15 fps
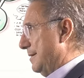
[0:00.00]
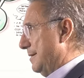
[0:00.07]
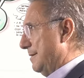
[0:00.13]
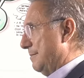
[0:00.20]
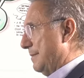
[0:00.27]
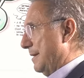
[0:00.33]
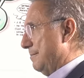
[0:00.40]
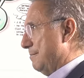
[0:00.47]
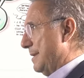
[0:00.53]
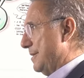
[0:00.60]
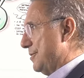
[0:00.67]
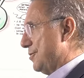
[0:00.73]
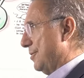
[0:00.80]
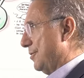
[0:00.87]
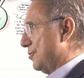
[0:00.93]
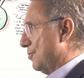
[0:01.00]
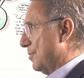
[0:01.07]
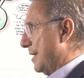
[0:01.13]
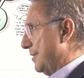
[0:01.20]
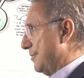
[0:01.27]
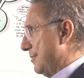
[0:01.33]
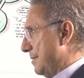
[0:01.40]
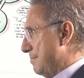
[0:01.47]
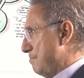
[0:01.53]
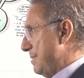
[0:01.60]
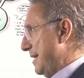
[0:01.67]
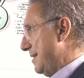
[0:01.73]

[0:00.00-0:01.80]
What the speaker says: I mentioned 200